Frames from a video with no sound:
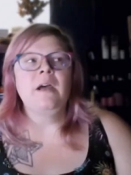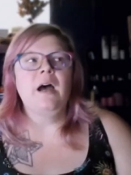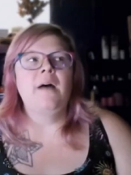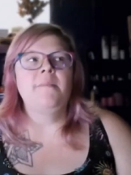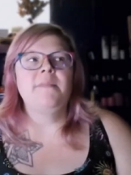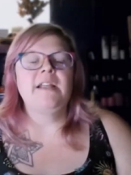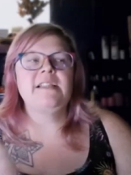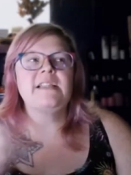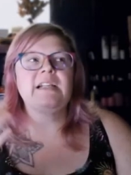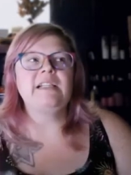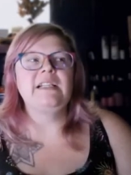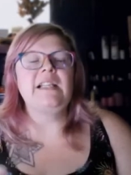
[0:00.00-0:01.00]
that is
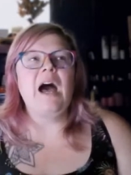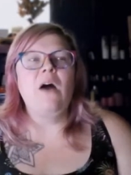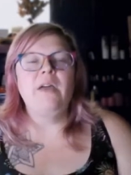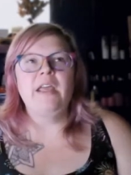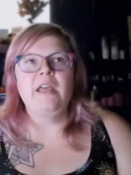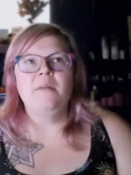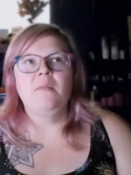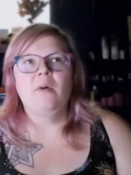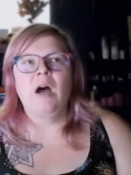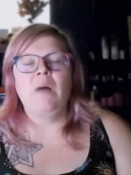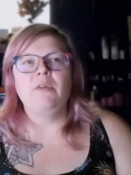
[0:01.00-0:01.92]
going to allow him